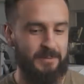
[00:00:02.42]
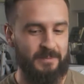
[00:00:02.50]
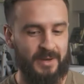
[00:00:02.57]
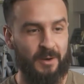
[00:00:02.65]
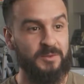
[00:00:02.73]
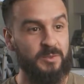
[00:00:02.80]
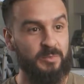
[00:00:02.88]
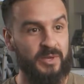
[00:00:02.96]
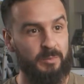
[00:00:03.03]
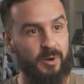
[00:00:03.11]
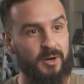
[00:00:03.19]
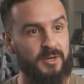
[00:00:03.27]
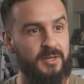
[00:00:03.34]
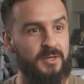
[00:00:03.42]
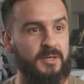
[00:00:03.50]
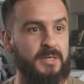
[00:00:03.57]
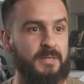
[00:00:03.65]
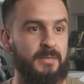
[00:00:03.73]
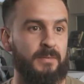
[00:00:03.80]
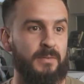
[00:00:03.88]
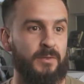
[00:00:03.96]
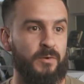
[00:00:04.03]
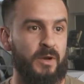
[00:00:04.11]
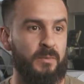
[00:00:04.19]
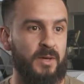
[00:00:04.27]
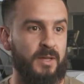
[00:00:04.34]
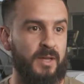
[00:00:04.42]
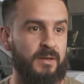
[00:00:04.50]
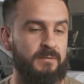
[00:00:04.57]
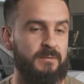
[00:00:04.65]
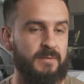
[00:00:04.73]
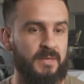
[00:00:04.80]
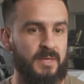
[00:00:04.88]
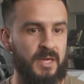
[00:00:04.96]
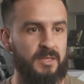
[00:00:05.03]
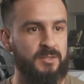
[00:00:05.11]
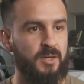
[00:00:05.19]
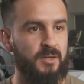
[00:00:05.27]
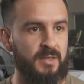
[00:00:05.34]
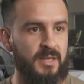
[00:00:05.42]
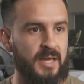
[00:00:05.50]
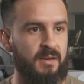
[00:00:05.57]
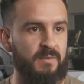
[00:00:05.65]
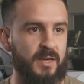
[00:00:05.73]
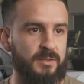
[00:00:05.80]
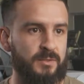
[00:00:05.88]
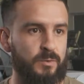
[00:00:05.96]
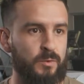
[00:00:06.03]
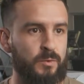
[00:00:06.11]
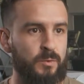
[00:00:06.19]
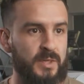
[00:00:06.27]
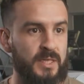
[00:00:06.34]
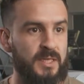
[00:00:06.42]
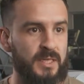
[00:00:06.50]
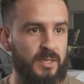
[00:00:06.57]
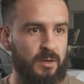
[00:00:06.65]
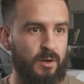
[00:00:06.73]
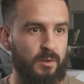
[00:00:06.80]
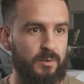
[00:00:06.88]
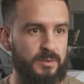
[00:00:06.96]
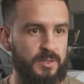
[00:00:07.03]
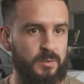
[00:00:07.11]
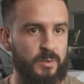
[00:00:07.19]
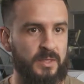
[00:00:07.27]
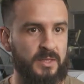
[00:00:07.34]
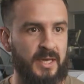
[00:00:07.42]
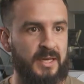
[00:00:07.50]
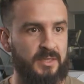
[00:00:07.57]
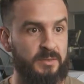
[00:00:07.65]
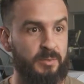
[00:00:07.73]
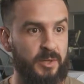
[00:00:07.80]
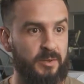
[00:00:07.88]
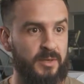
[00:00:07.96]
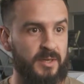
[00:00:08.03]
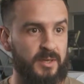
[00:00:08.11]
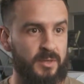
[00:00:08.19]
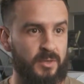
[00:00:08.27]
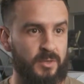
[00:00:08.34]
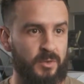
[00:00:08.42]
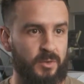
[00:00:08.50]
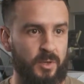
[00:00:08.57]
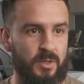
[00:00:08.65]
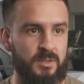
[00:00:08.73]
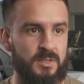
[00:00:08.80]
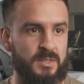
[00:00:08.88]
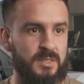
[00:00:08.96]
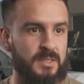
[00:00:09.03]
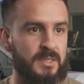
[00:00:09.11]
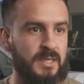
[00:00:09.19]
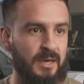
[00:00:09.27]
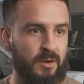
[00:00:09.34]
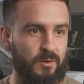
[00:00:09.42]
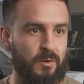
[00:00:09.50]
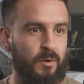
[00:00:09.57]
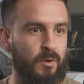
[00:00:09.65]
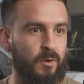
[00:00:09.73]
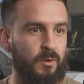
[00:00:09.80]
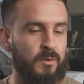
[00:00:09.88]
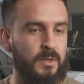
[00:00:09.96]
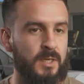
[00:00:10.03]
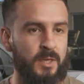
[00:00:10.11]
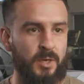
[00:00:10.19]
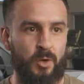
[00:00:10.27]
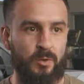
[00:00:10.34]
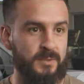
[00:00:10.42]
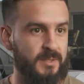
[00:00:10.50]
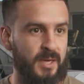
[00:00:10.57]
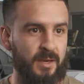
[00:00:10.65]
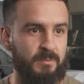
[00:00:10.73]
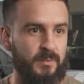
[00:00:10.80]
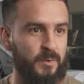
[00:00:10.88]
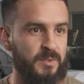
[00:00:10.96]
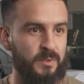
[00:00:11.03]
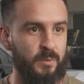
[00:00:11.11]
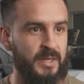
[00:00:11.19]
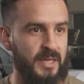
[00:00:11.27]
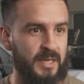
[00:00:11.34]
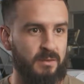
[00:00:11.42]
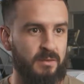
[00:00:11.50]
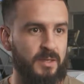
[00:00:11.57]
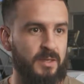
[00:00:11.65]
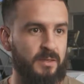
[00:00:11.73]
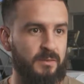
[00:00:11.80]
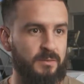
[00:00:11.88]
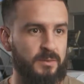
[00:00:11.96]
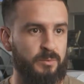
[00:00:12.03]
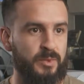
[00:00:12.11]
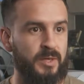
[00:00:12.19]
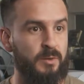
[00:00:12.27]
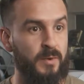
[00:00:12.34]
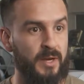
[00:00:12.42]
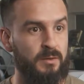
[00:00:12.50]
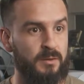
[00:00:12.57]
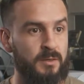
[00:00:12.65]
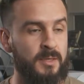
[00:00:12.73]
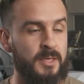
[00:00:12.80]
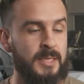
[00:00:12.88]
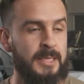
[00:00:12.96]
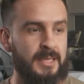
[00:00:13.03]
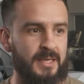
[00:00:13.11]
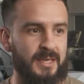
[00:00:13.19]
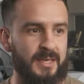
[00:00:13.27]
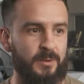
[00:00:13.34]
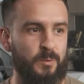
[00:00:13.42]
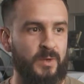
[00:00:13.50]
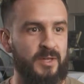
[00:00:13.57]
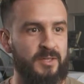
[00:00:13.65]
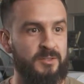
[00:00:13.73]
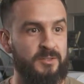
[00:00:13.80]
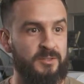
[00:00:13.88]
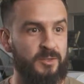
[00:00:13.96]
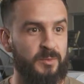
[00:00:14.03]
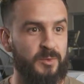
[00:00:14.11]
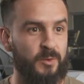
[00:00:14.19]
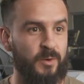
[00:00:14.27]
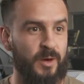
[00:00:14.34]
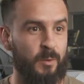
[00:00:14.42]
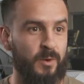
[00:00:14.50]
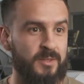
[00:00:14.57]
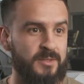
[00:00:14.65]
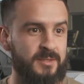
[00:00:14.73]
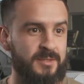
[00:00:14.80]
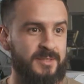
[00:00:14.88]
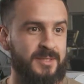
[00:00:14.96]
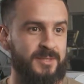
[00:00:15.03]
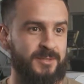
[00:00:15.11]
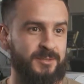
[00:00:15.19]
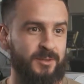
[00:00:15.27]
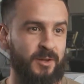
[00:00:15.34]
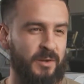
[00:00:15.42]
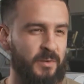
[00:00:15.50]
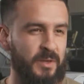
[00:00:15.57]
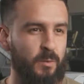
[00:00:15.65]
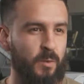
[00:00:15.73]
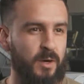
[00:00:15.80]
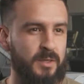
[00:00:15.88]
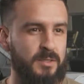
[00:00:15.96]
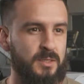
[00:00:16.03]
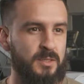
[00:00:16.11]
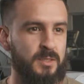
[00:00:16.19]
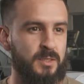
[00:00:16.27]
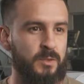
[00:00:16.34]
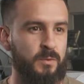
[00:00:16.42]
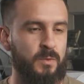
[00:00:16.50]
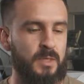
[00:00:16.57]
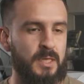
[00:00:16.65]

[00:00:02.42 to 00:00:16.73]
I was a big partier throughout my life. Kind of started at the end of high school, really in college is when that exploded. Drugs, alcohol, all the time. It wasn't a weekend thing, it was pretty regular. It really consumed who I was. That's all I really wanted to do.